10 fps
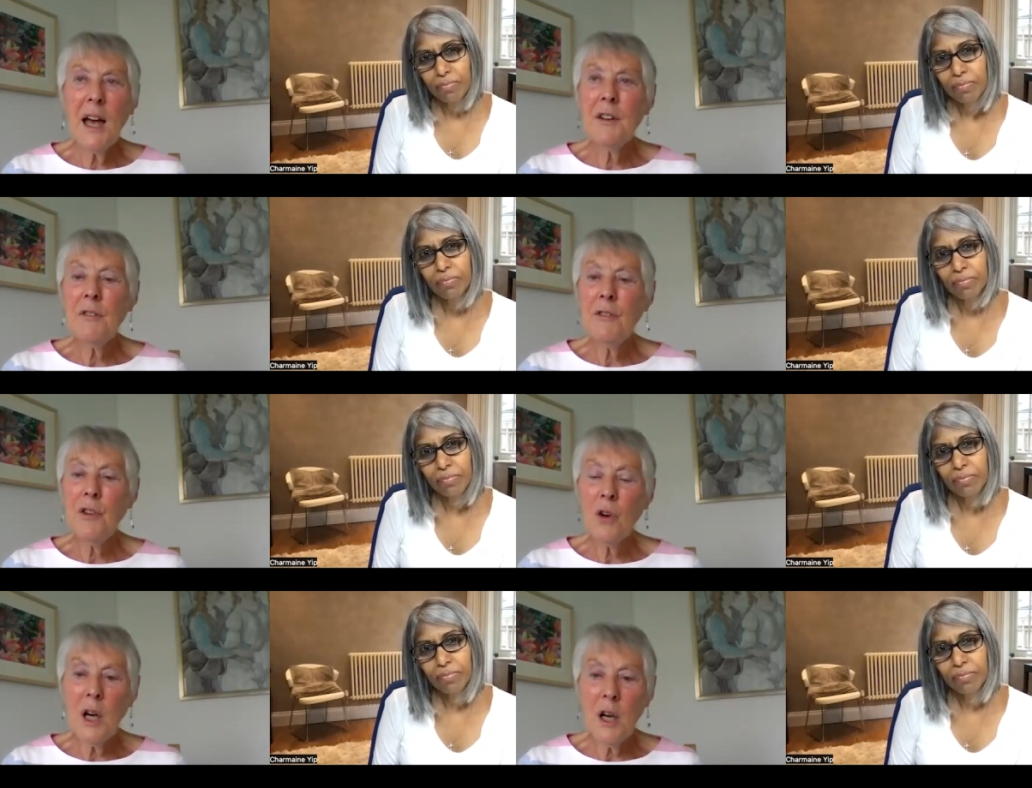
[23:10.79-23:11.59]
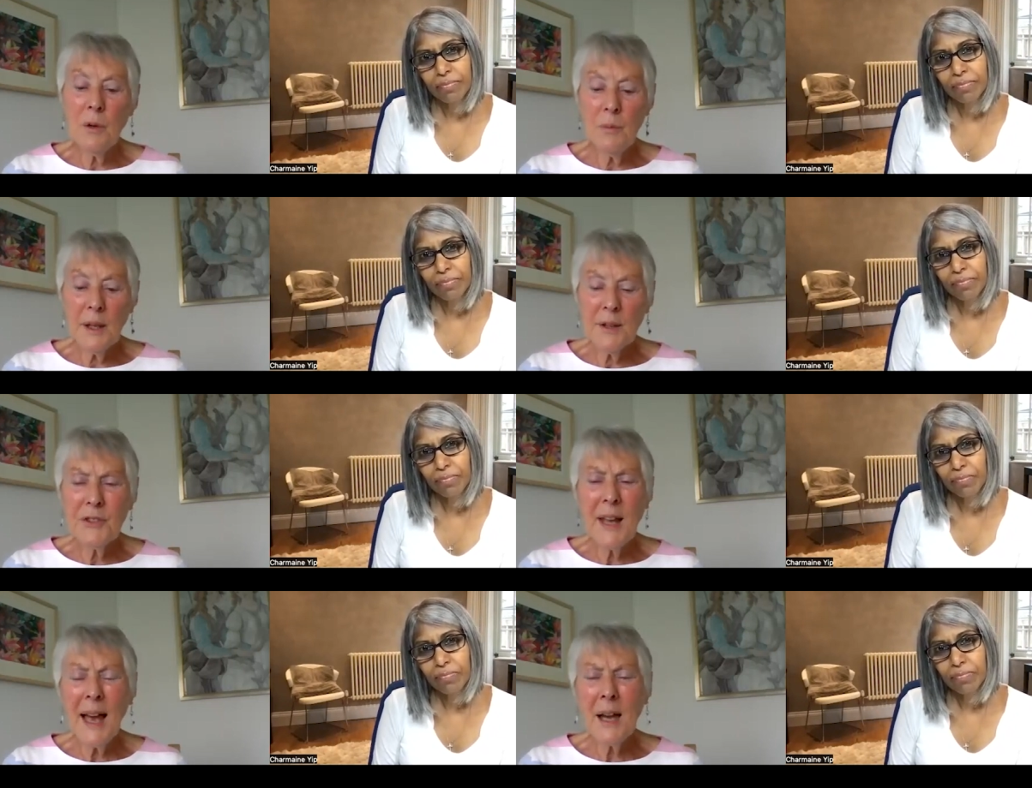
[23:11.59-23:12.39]
Speaker 1: And if you're
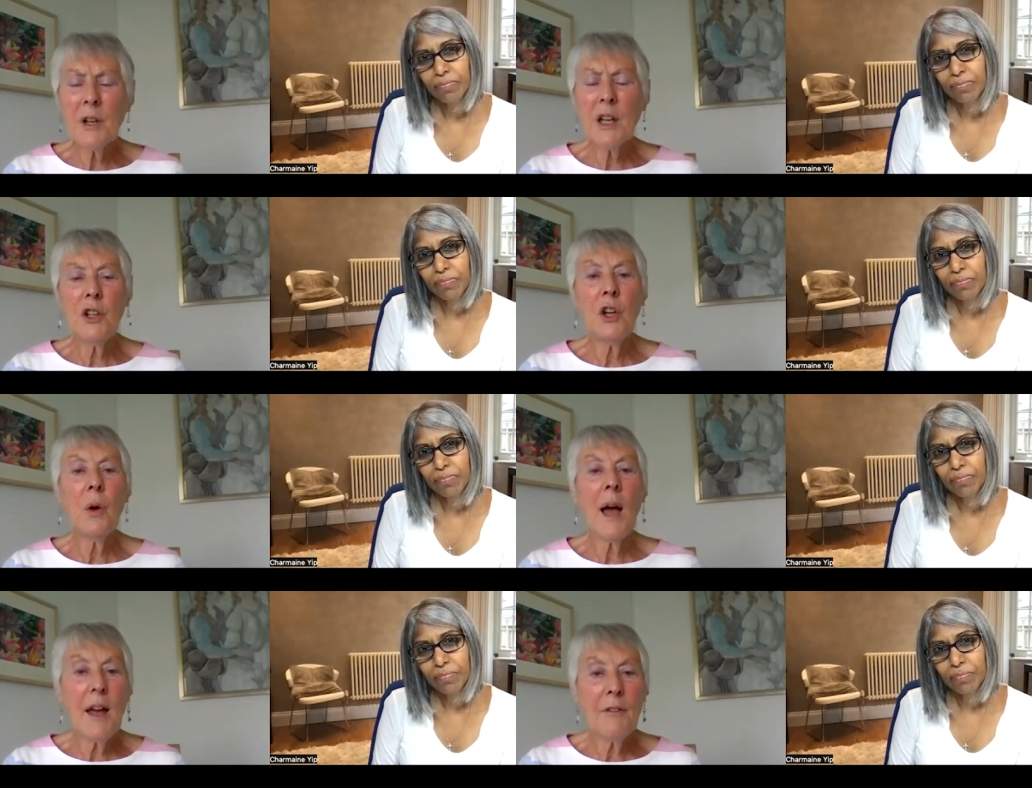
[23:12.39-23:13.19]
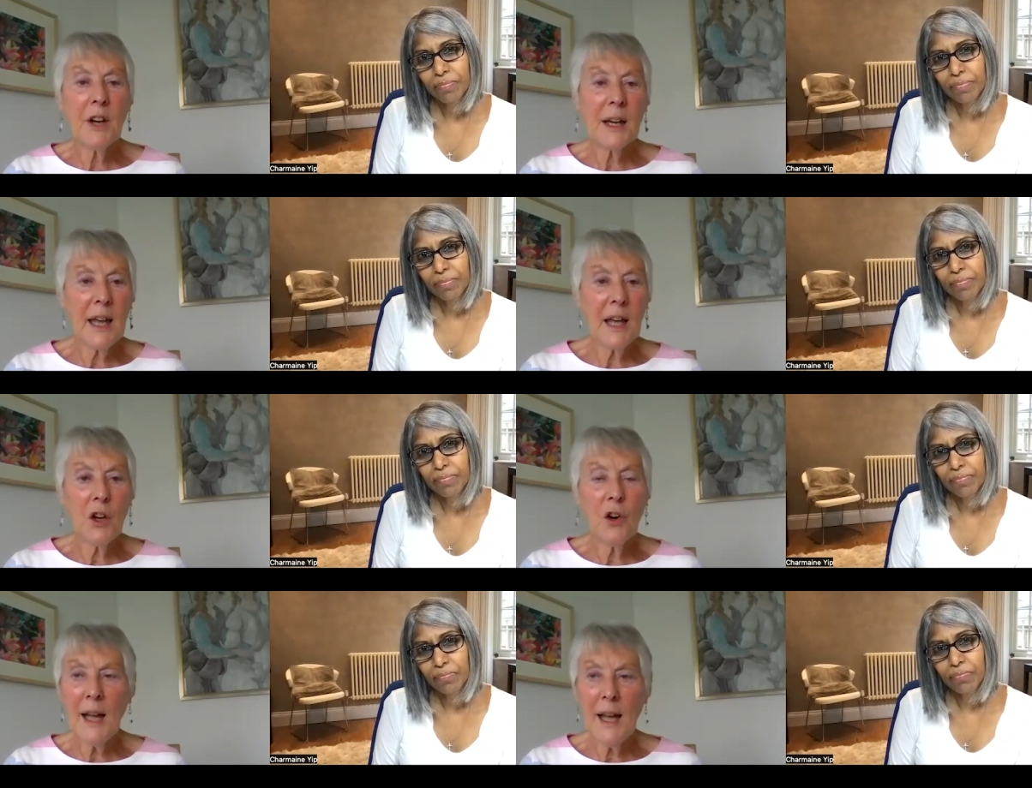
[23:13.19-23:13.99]
homeless, how can you ever get
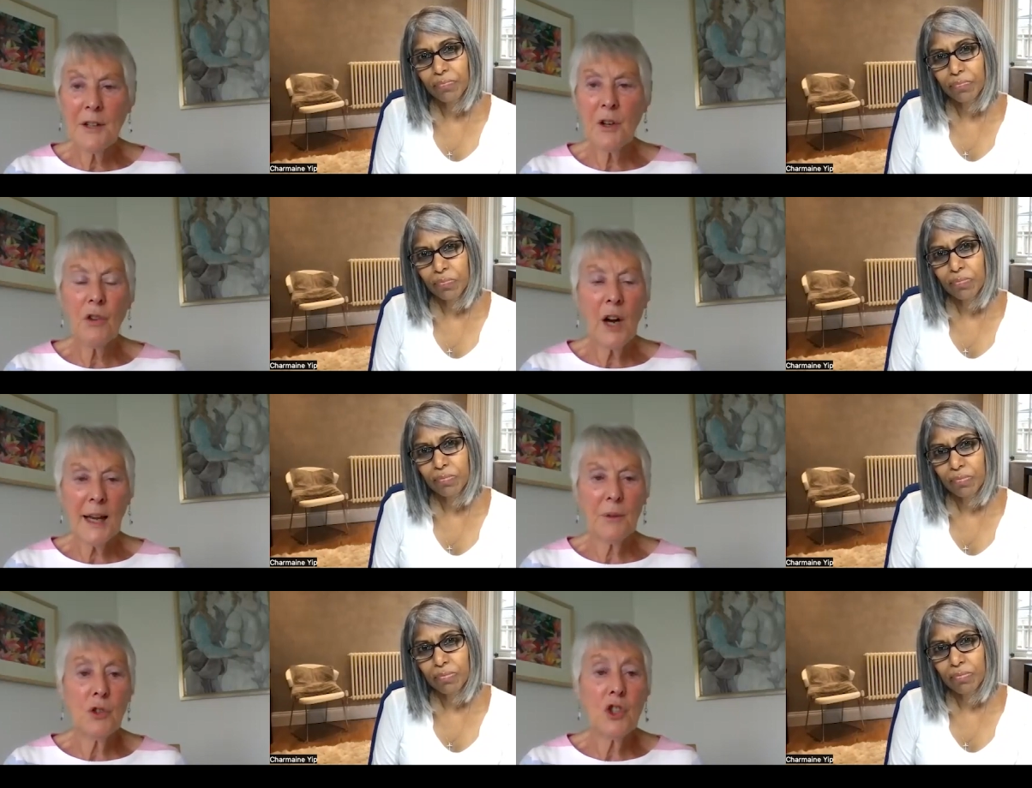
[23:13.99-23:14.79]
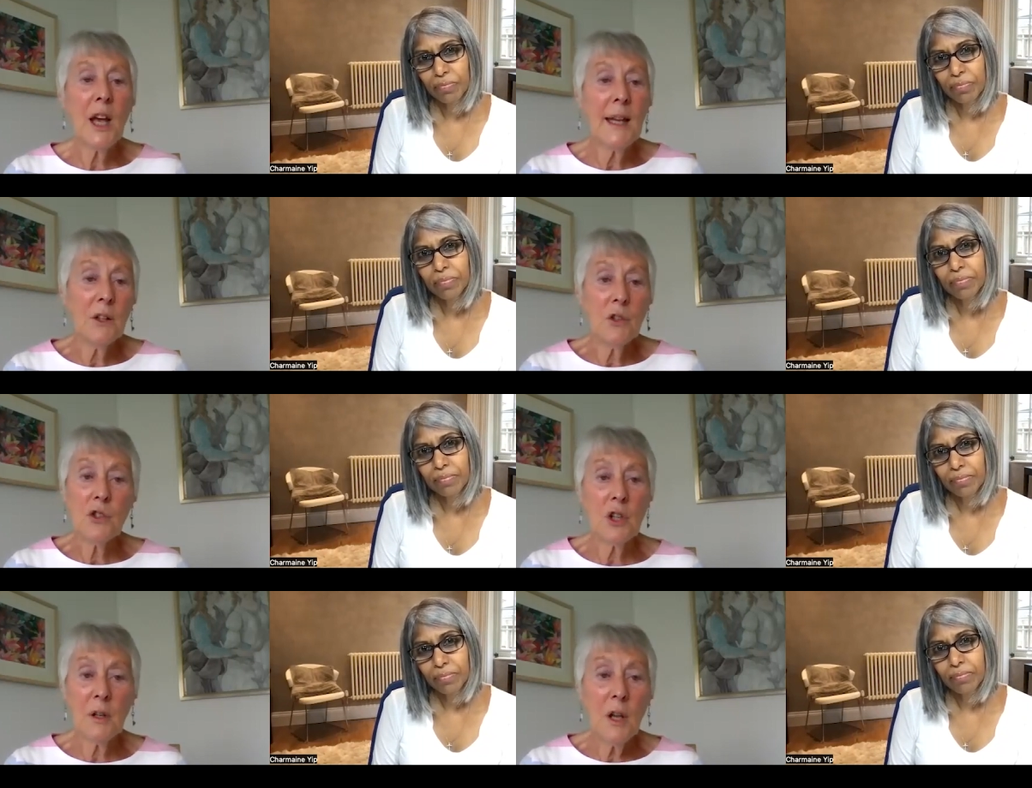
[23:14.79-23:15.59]
your head around
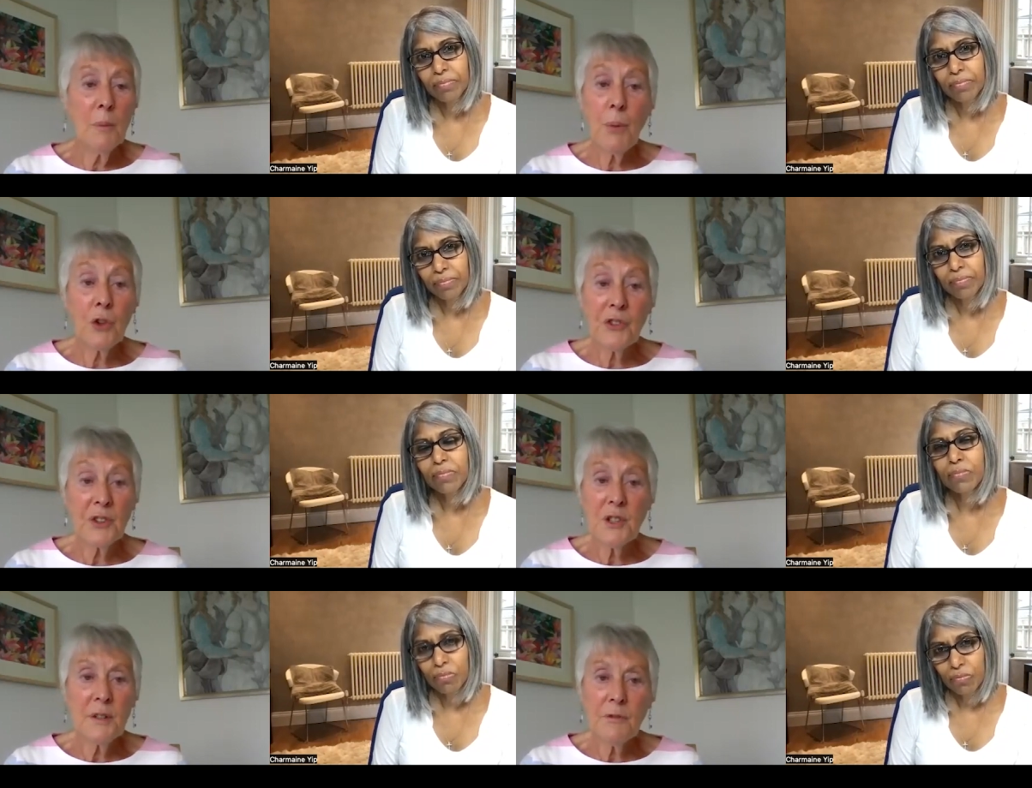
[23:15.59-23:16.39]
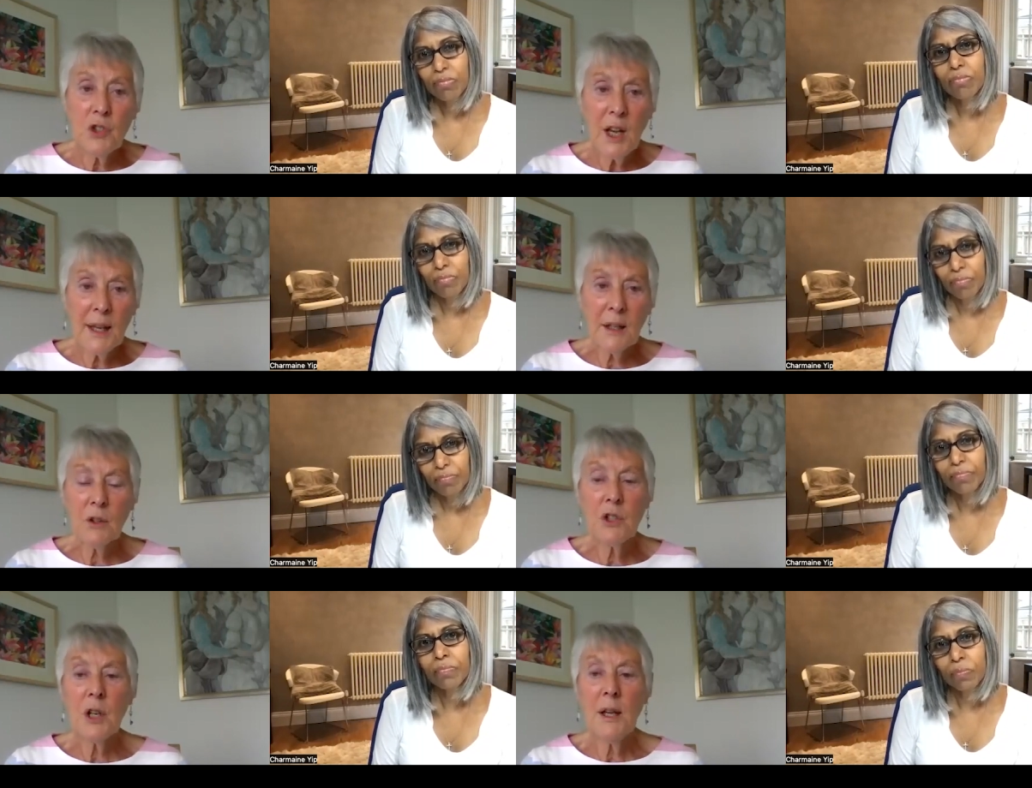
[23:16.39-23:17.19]
change, positive
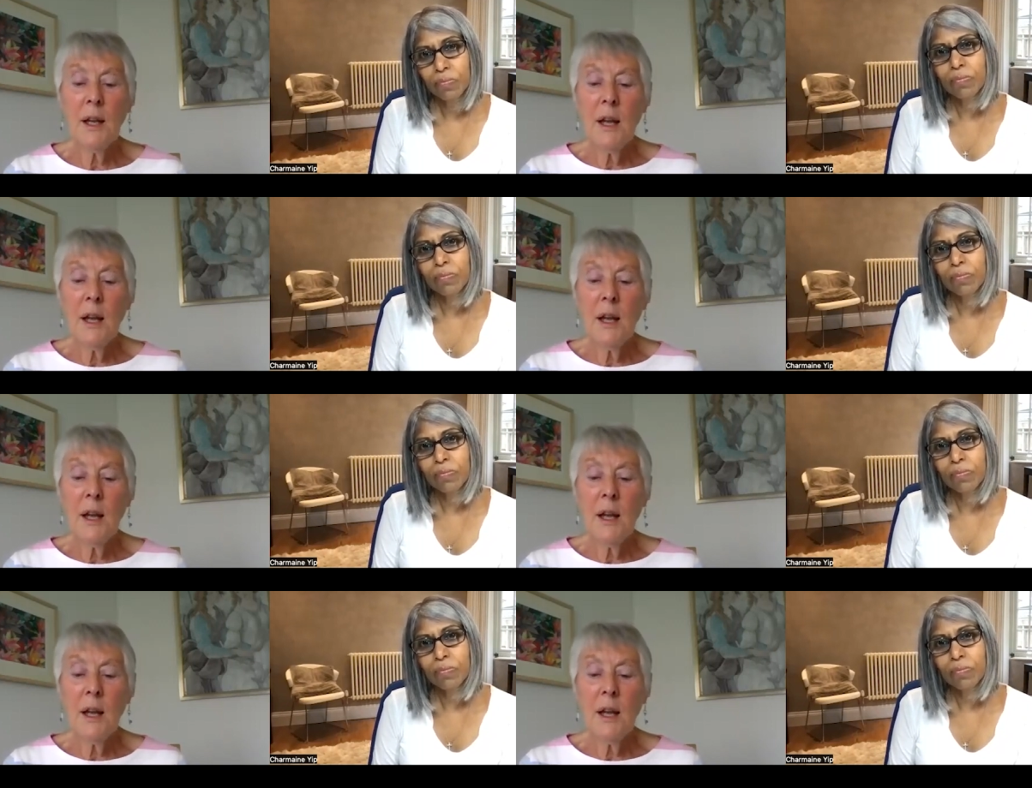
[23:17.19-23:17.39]
change?